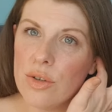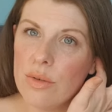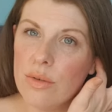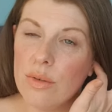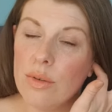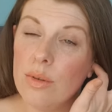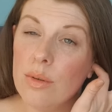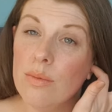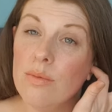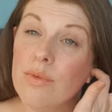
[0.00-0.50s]

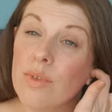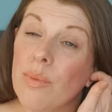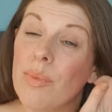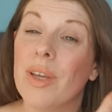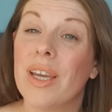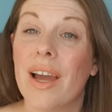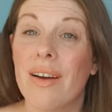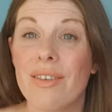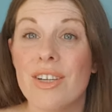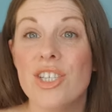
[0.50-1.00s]
or from the
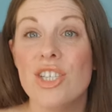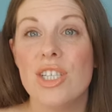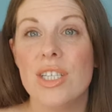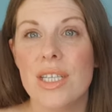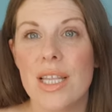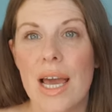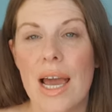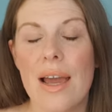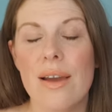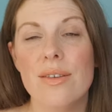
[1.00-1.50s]
garage into
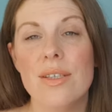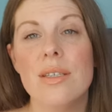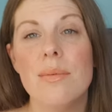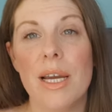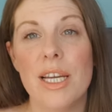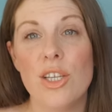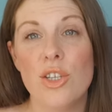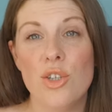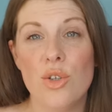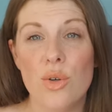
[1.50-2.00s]
the house, to
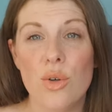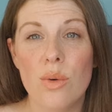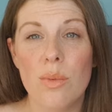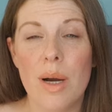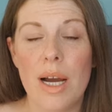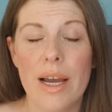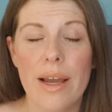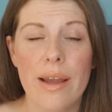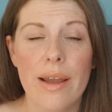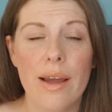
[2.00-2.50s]
make a
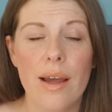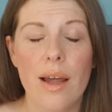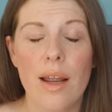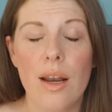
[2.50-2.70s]
doorway.